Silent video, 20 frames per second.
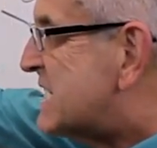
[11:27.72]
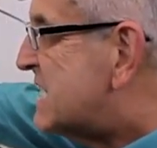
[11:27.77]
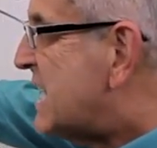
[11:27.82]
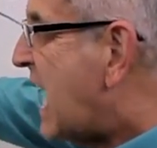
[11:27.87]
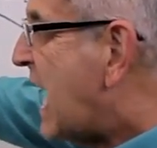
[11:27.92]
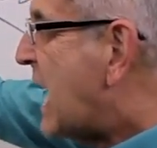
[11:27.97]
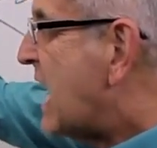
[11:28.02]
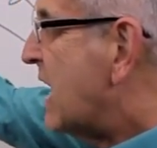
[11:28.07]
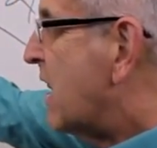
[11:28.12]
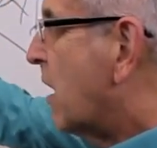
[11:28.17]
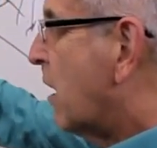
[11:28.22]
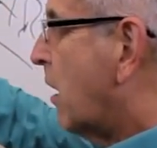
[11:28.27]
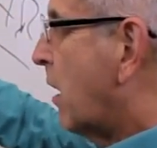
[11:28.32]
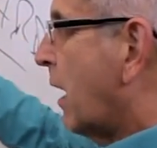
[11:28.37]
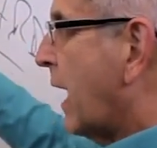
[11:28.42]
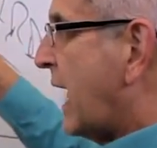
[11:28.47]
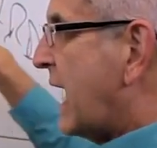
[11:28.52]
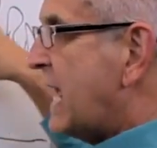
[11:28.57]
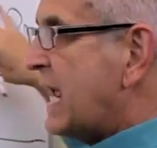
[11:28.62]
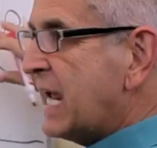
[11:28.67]
staying in
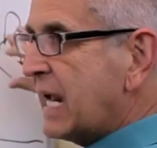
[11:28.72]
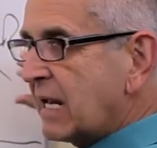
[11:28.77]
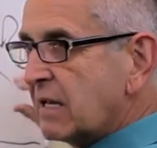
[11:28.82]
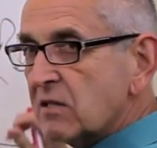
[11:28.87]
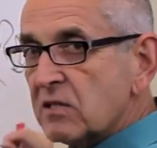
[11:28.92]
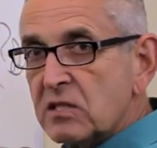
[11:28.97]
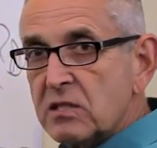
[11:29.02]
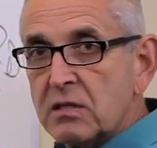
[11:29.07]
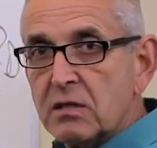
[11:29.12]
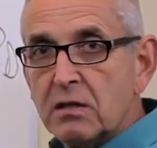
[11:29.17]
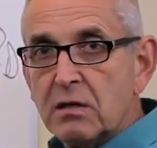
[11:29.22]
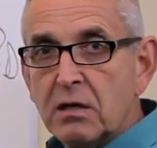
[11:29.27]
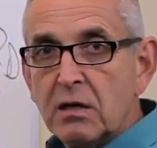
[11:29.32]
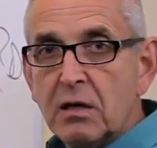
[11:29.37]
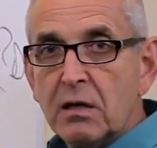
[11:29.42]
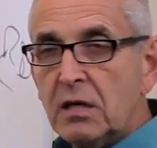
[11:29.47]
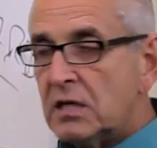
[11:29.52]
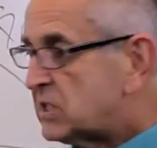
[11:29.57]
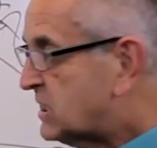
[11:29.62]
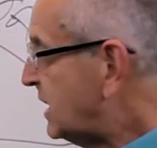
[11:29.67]
our lanes.
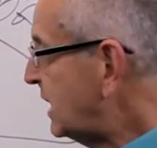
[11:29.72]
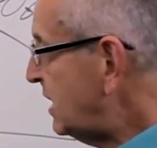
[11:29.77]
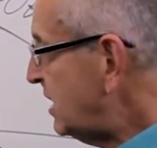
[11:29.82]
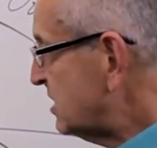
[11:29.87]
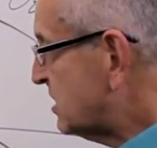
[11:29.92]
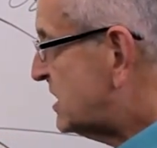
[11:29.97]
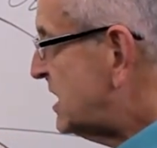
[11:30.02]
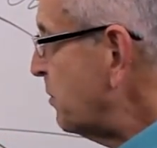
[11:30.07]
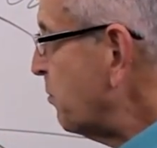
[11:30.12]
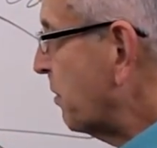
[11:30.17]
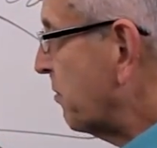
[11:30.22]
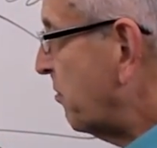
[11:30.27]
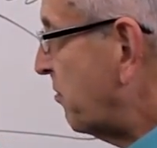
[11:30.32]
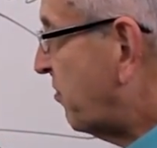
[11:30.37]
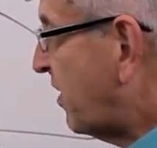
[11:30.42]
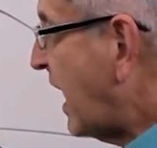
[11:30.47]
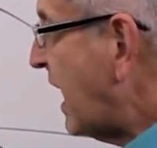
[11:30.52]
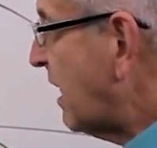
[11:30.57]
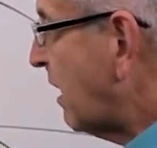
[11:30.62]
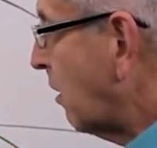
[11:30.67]
You see what
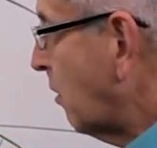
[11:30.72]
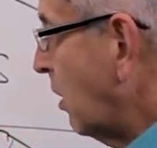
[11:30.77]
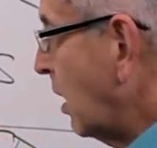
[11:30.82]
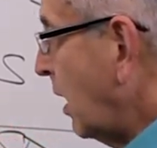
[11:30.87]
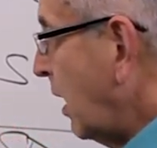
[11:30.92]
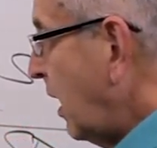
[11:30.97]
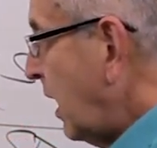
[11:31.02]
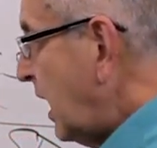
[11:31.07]
we've got here?